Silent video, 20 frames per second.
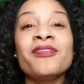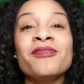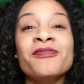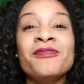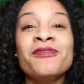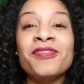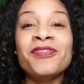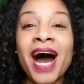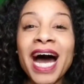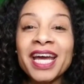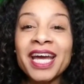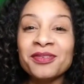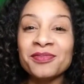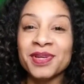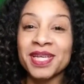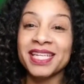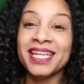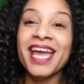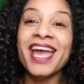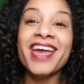
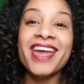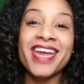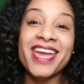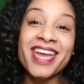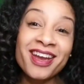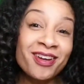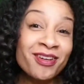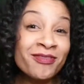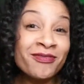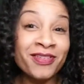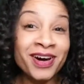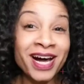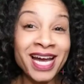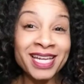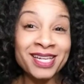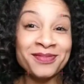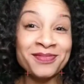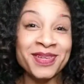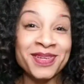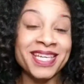vitamin, hair
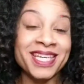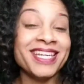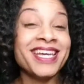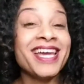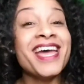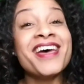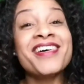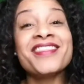vitamin